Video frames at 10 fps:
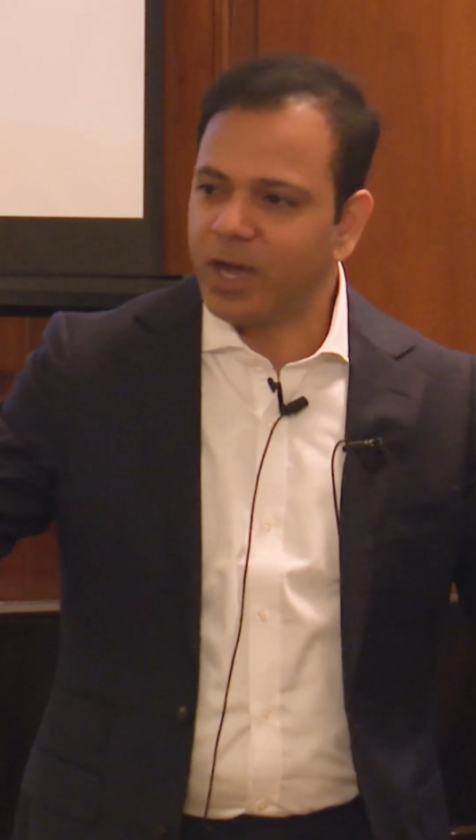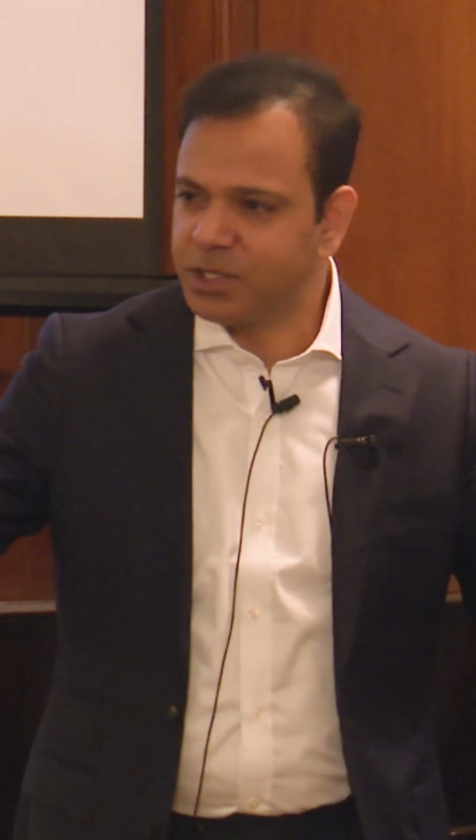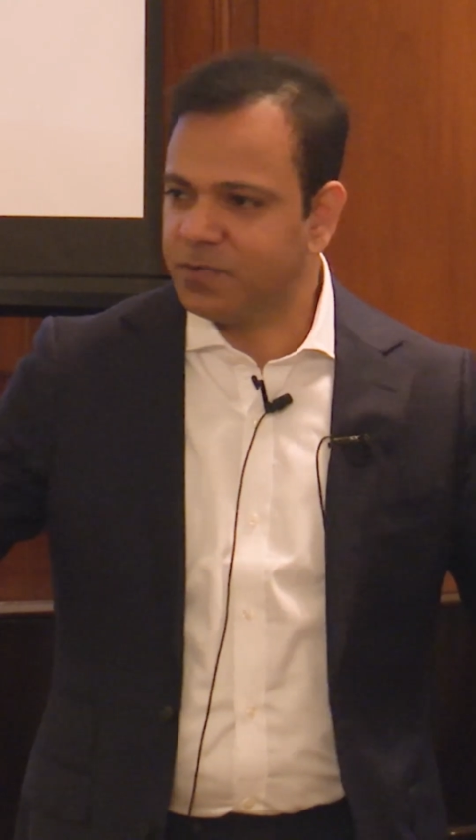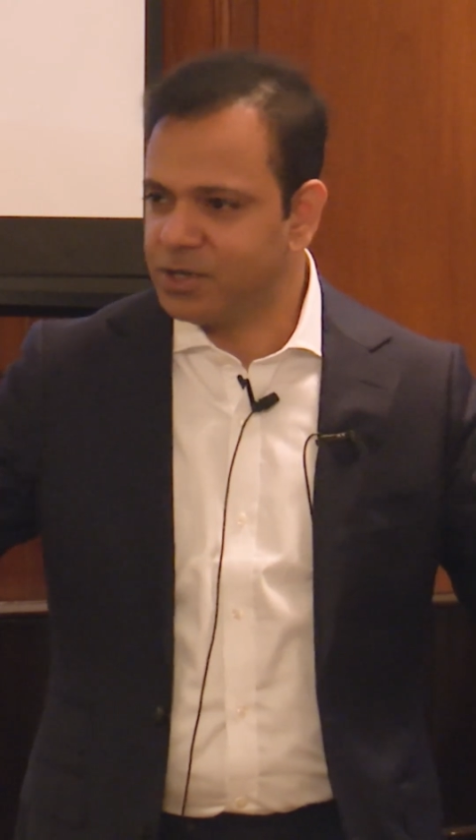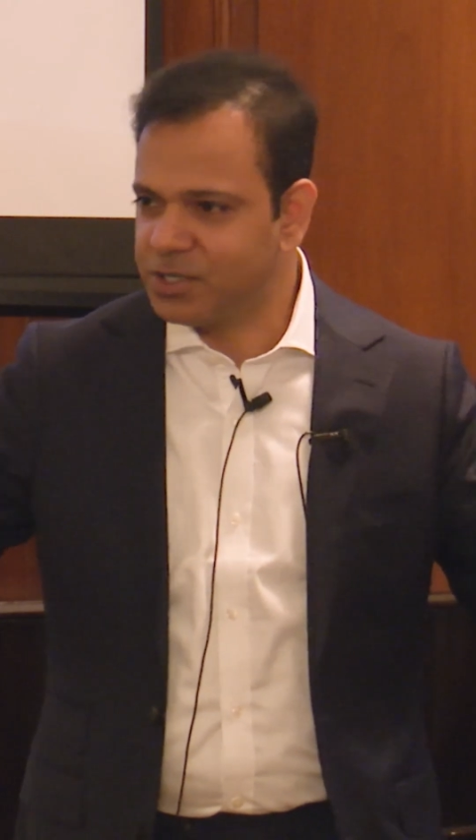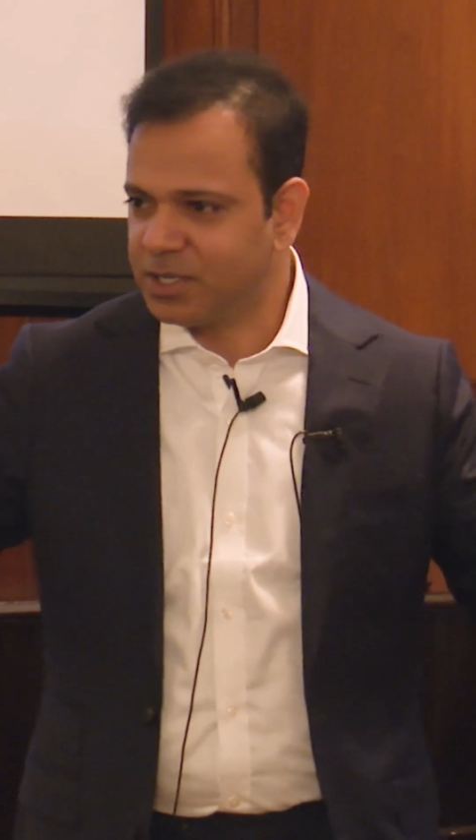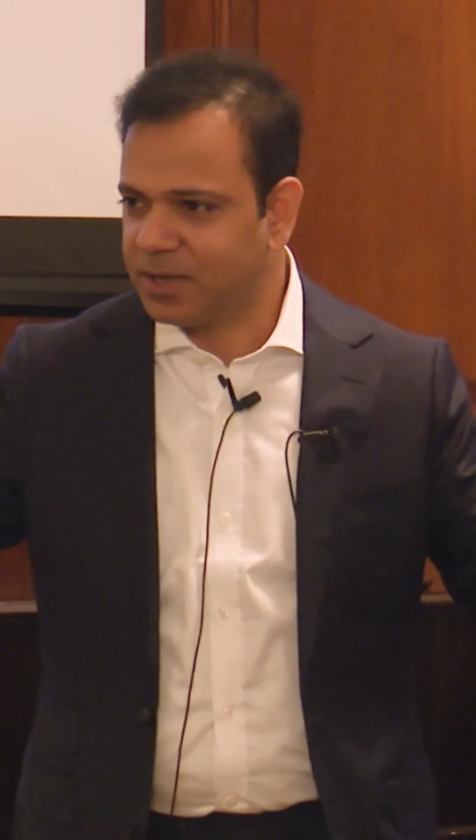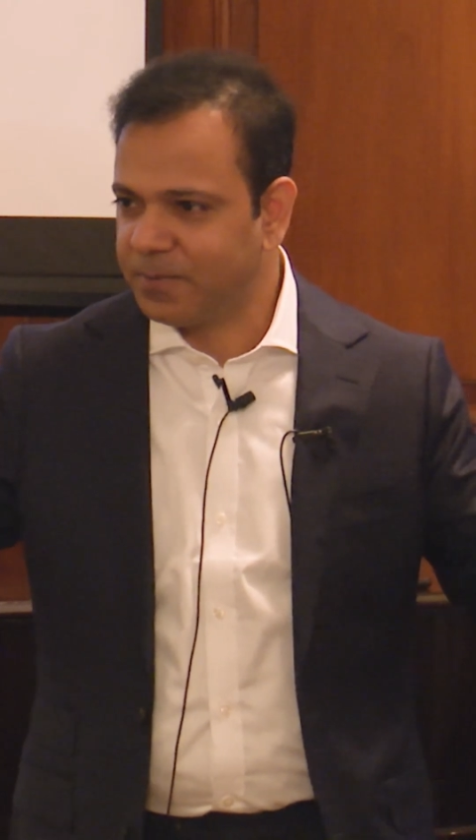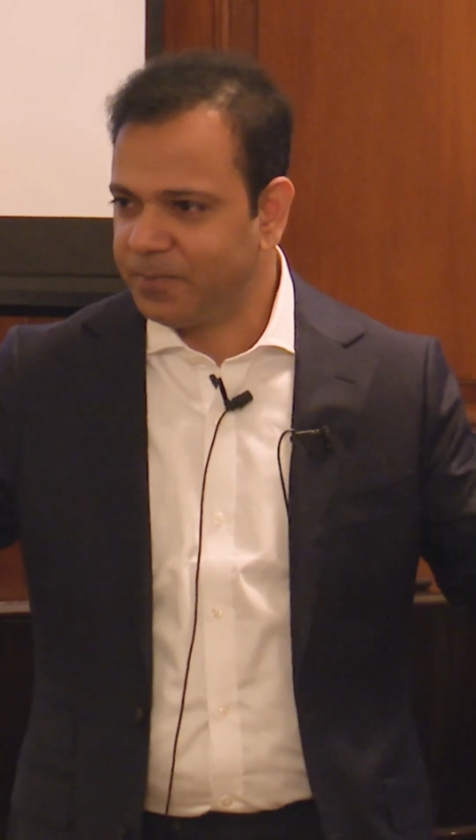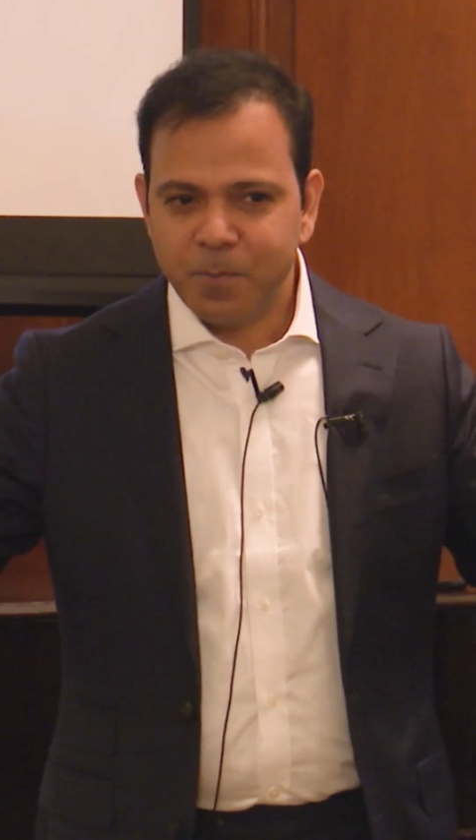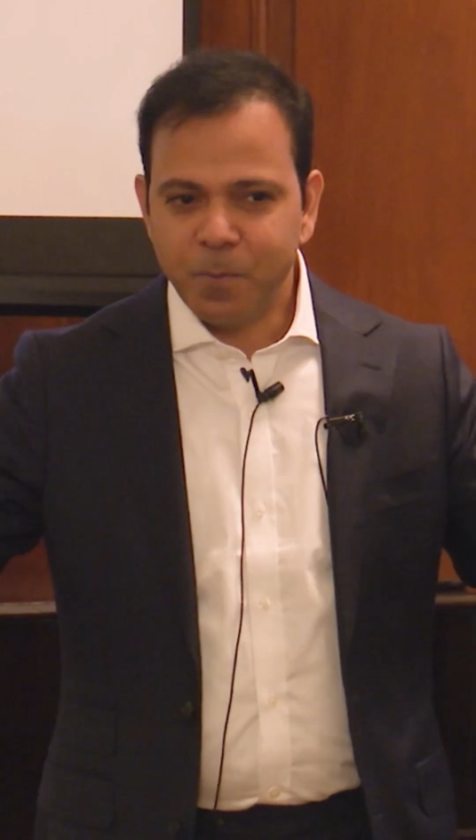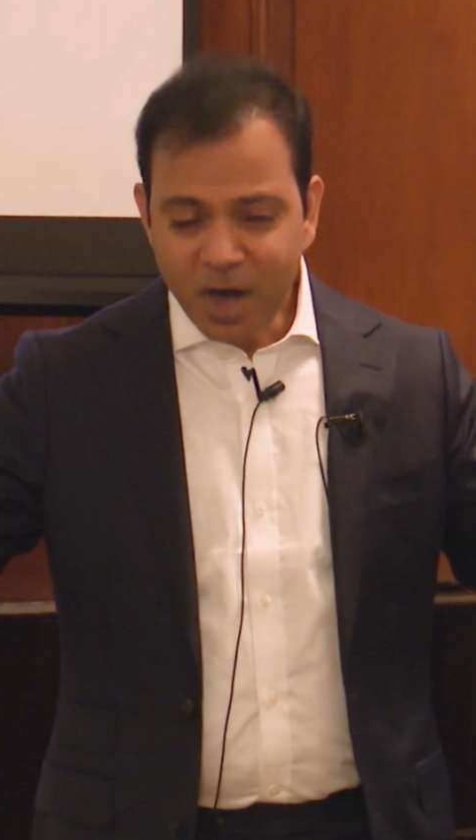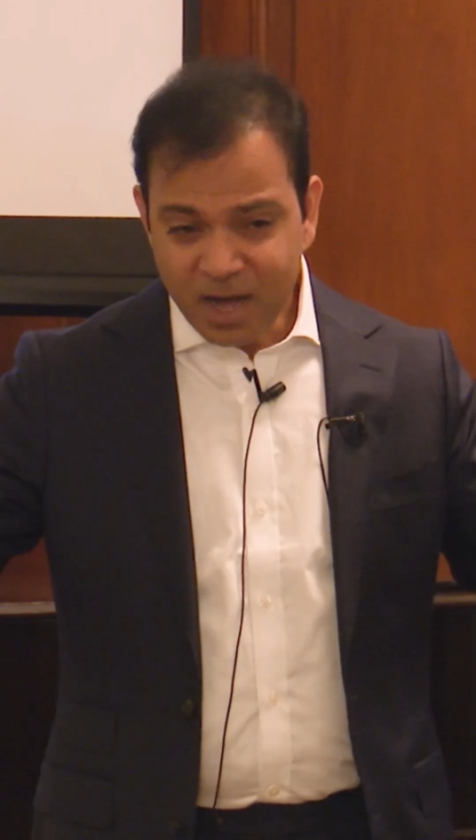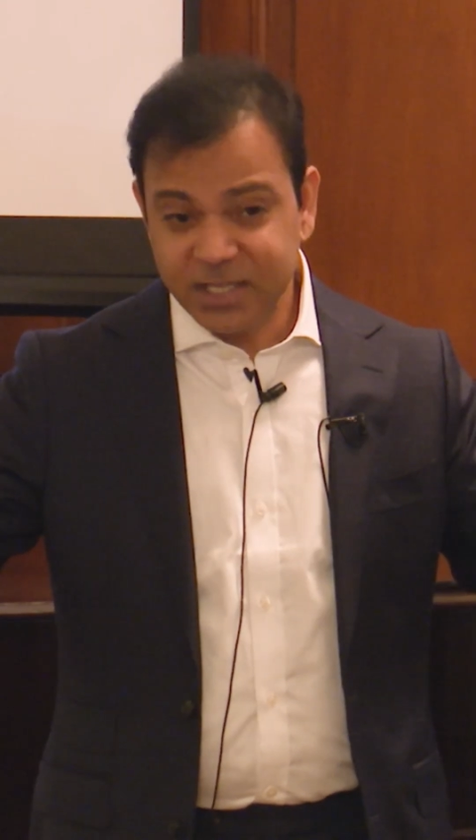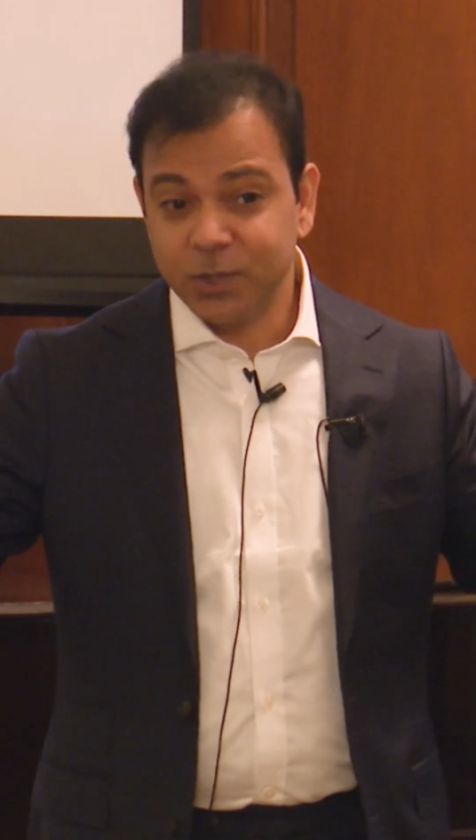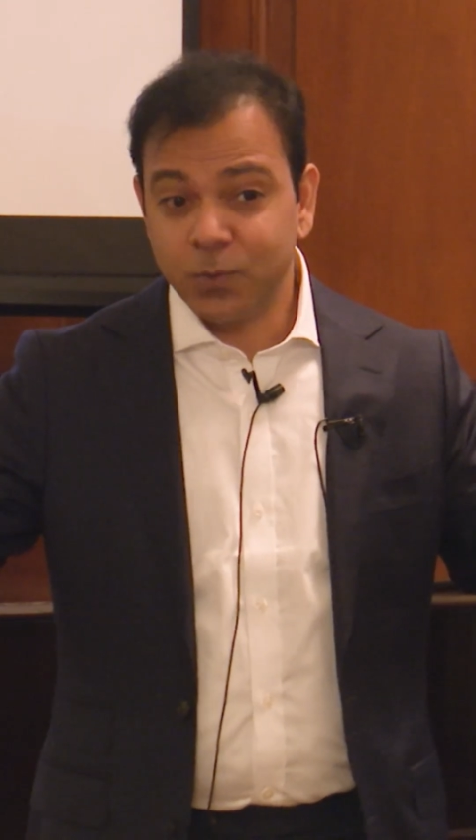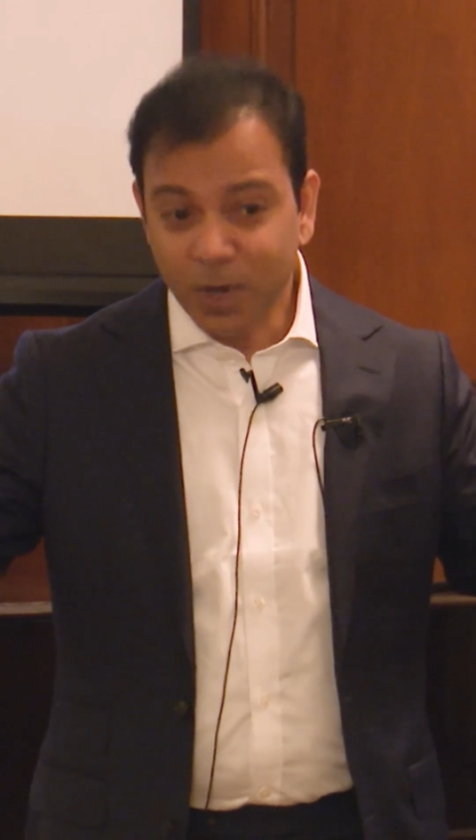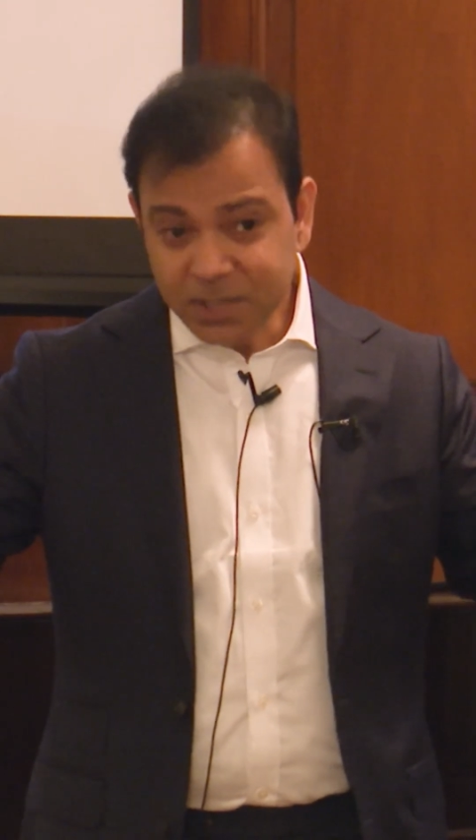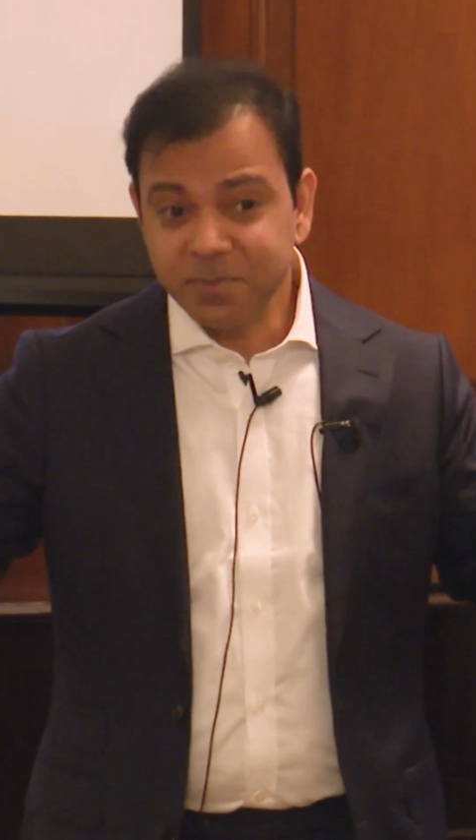vice versa. But in quantum